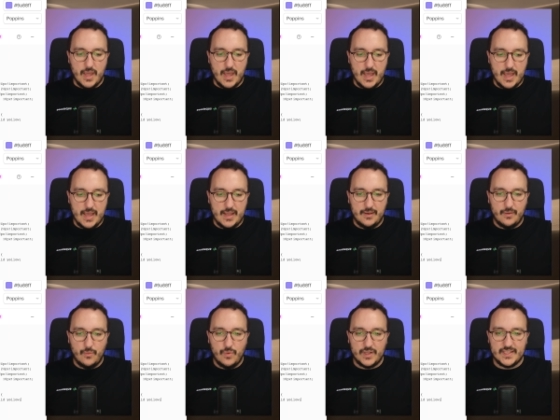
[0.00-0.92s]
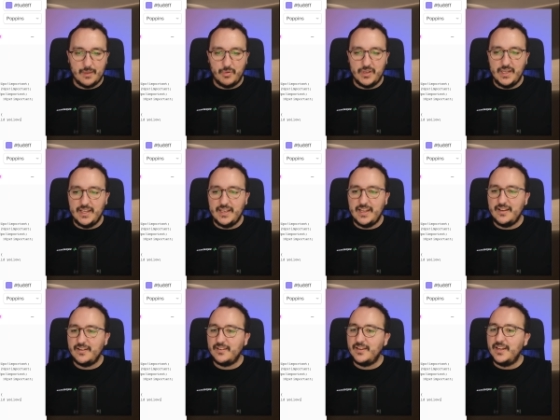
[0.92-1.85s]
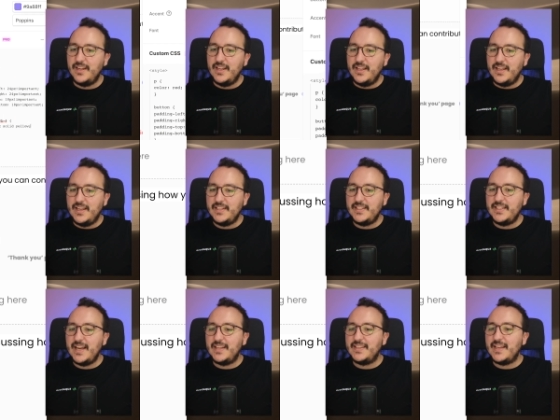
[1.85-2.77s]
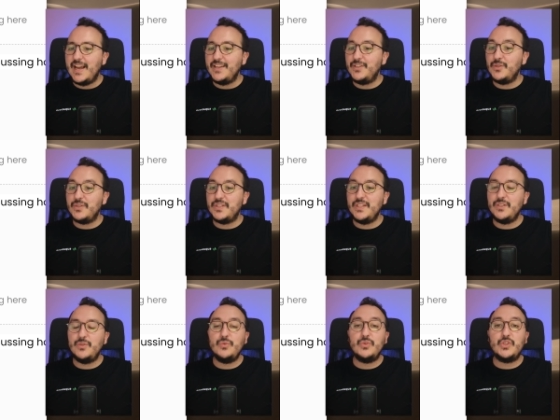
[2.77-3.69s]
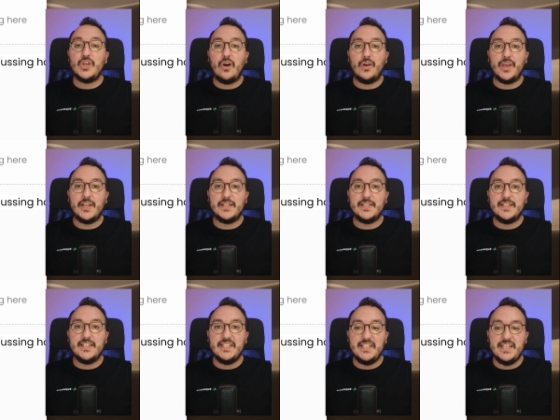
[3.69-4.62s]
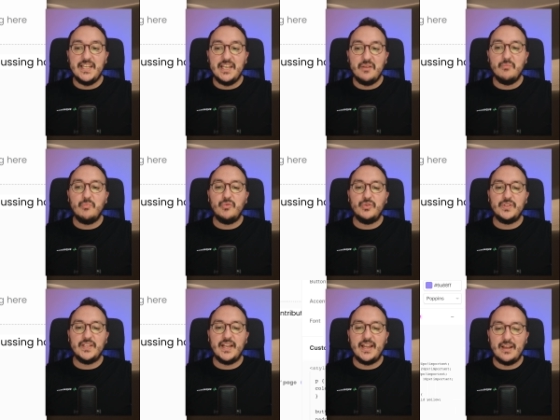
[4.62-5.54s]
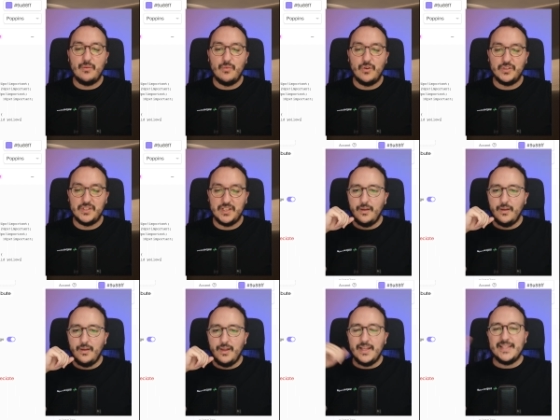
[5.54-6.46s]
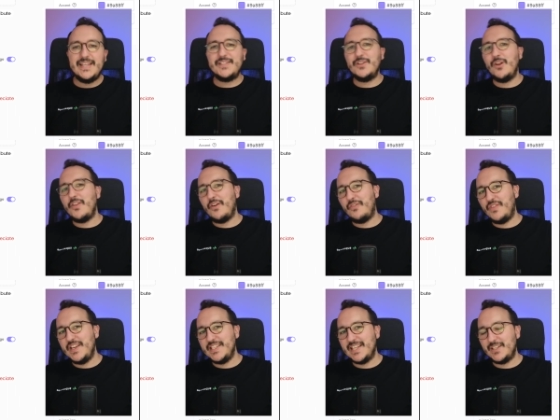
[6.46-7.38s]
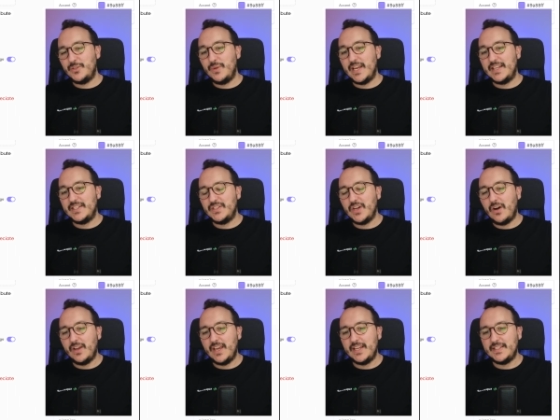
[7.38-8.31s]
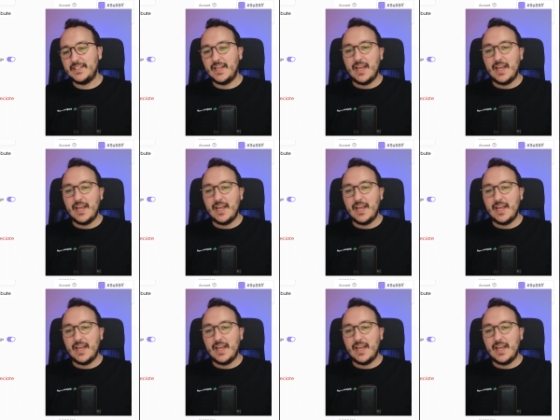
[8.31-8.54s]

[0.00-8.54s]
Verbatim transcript: And what's happening in here it's that I succeed to target the input that I wanted. There's a lot of things that you can target